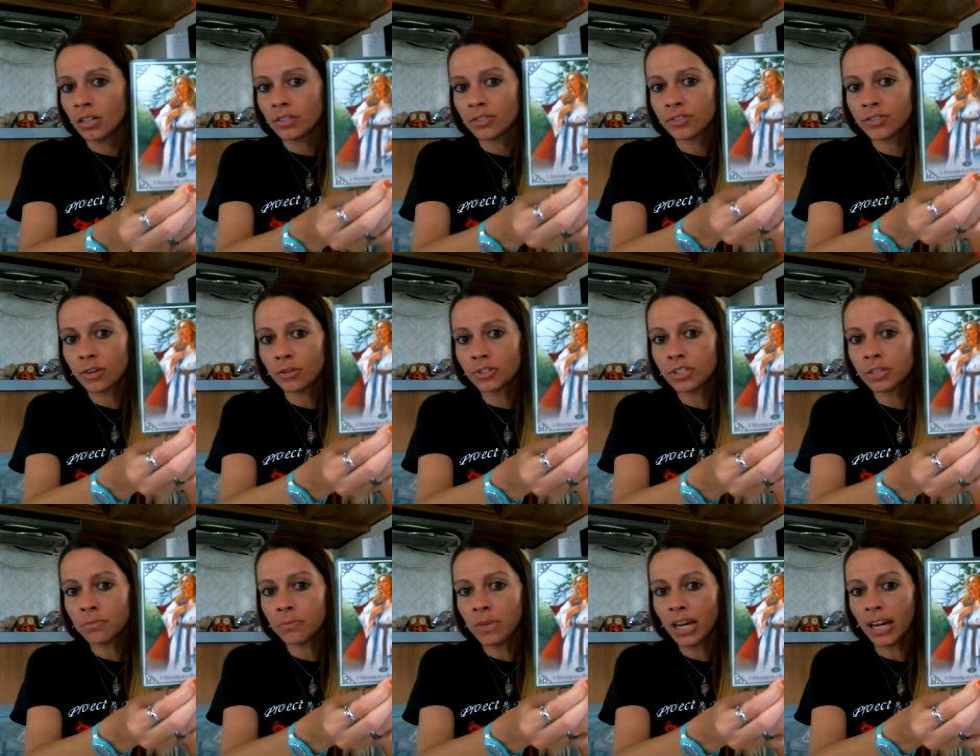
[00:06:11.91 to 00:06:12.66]
So
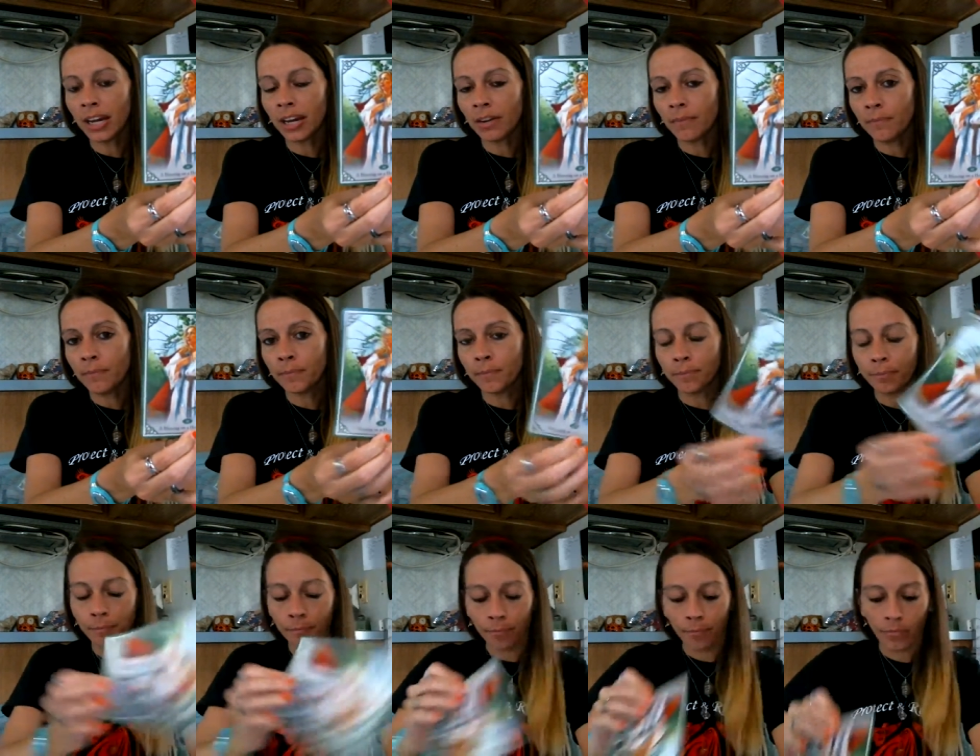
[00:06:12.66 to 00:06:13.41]
to me,
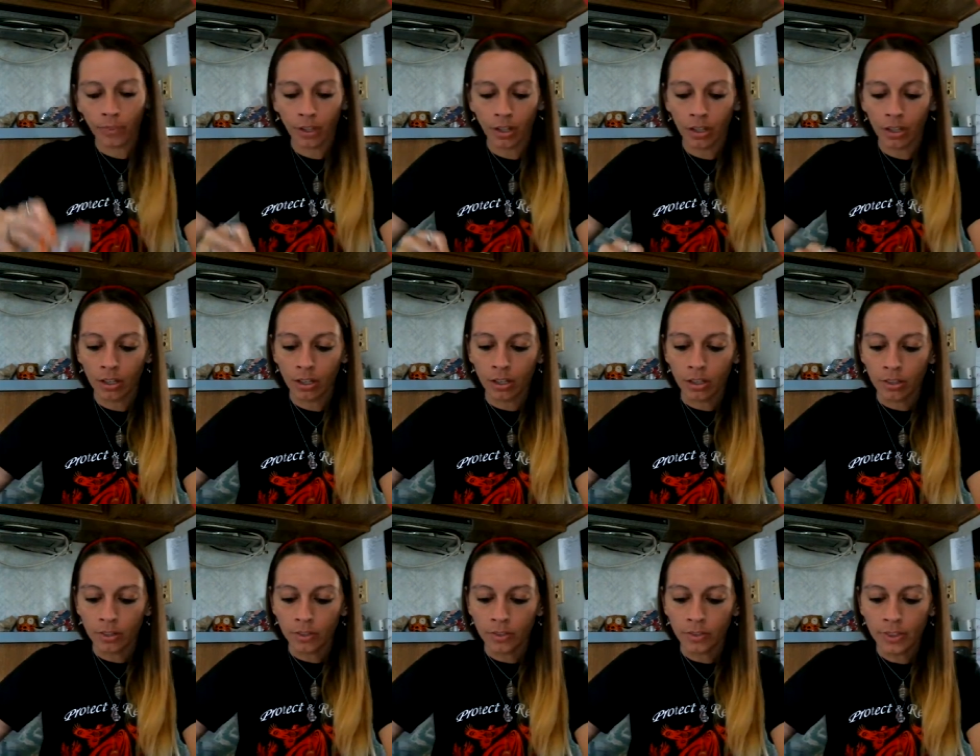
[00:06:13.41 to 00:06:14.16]

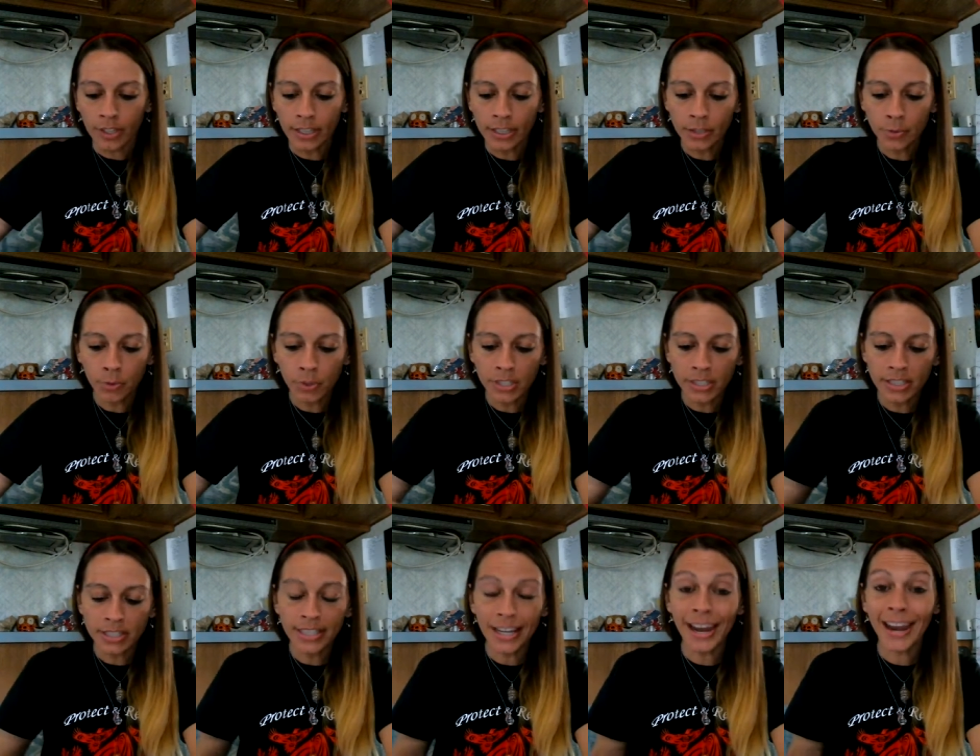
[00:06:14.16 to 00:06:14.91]
this would
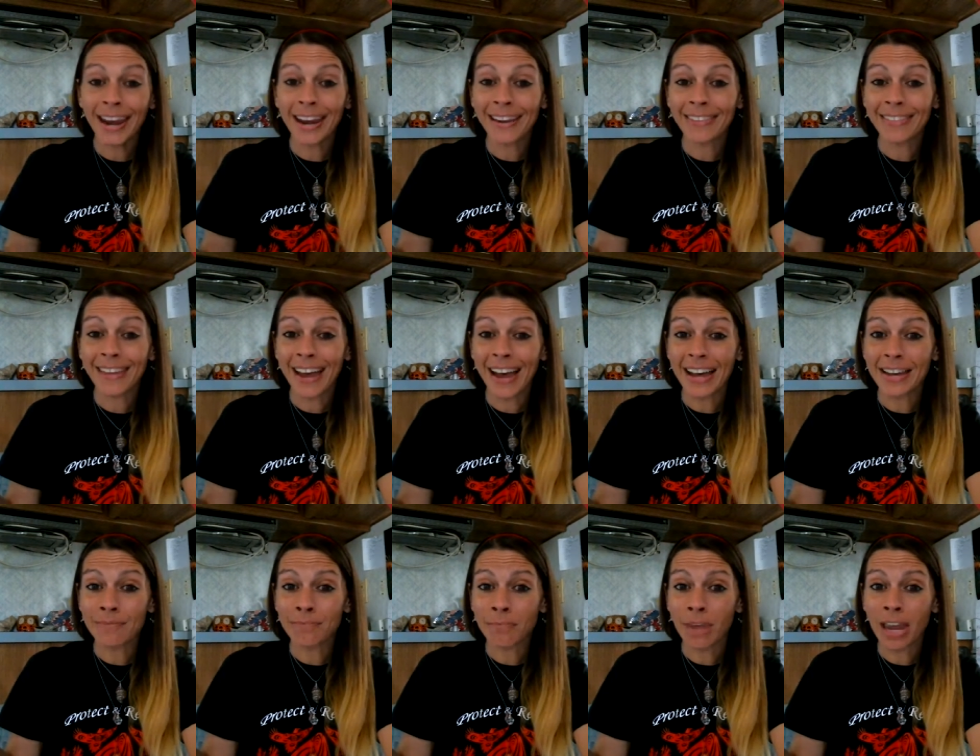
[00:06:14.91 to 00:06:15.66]
say
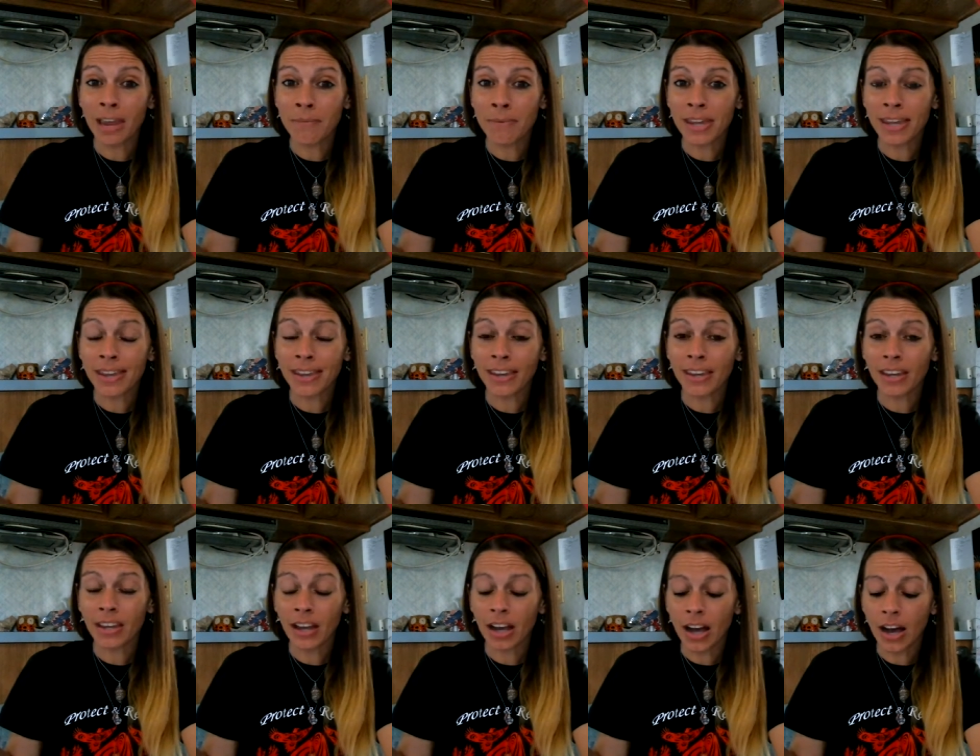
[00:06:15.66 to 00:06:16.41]
that
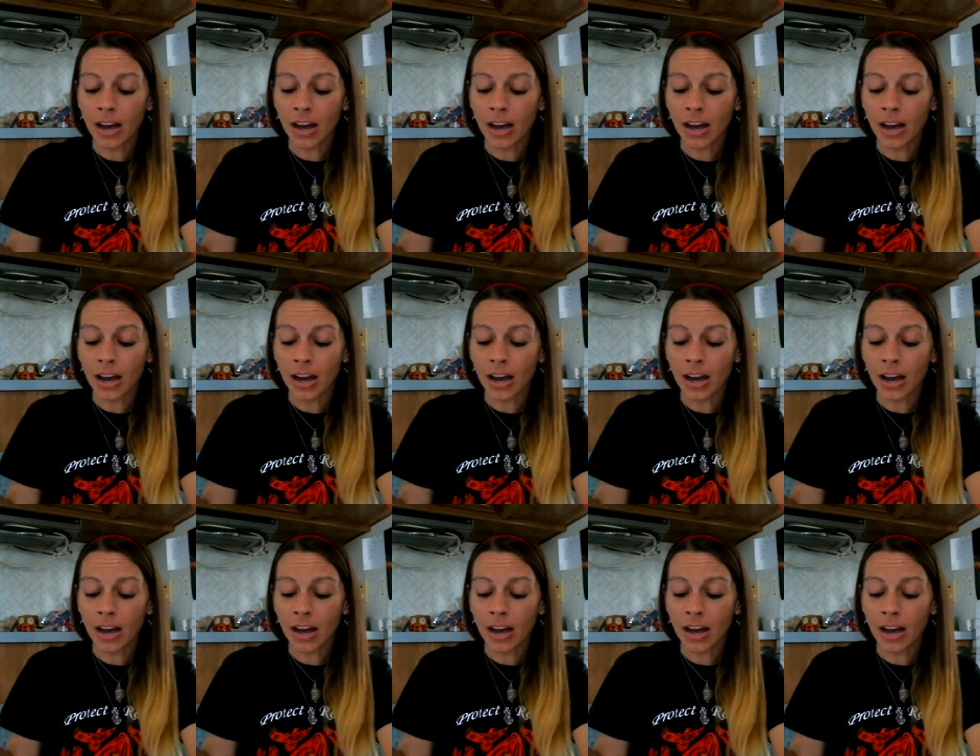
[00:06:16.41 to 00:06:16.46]
maybe